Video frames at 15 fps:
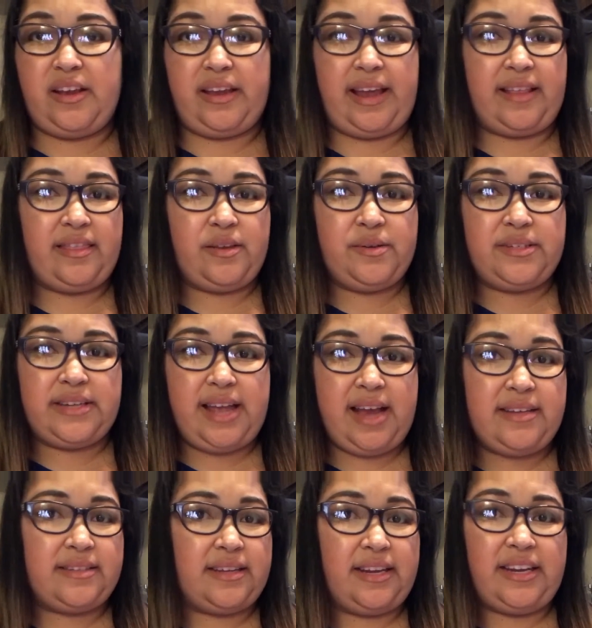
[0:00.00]
get those
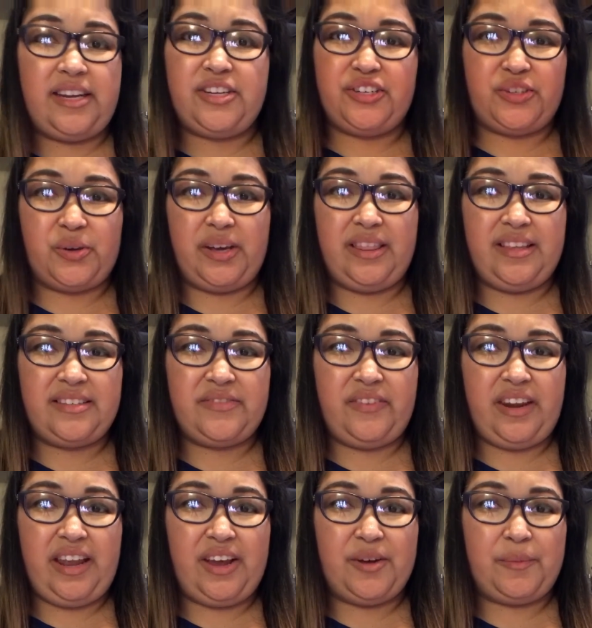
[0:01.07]
snacks and enjoy this
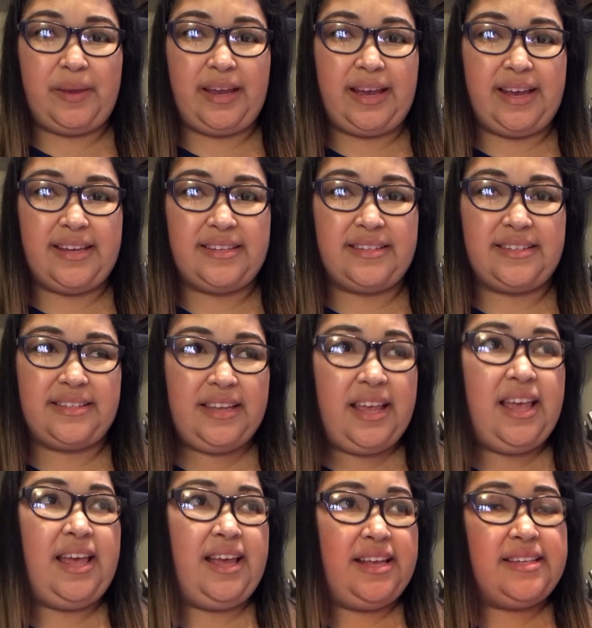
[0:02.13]
video because
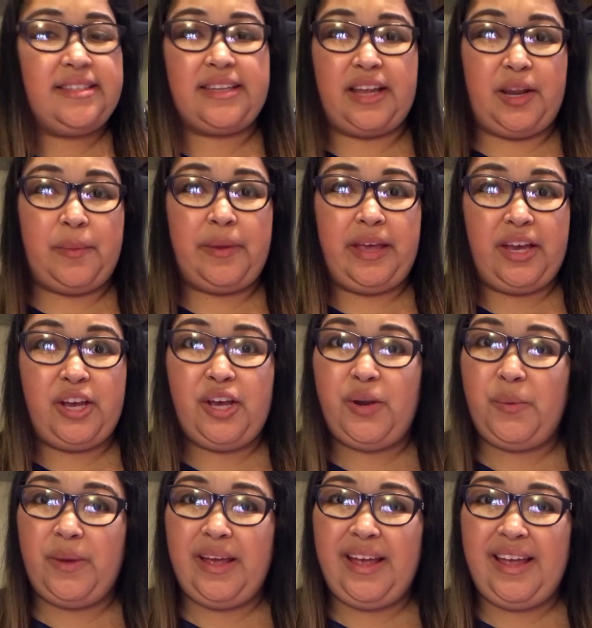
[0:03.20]
it's going to be a
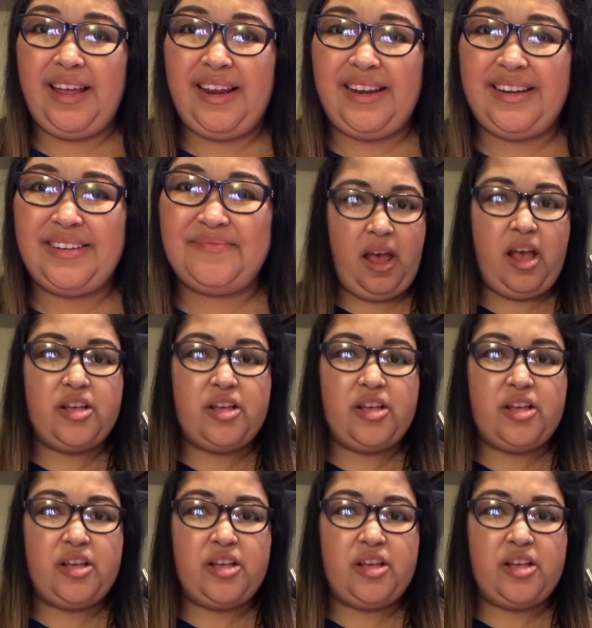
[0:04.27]
good one.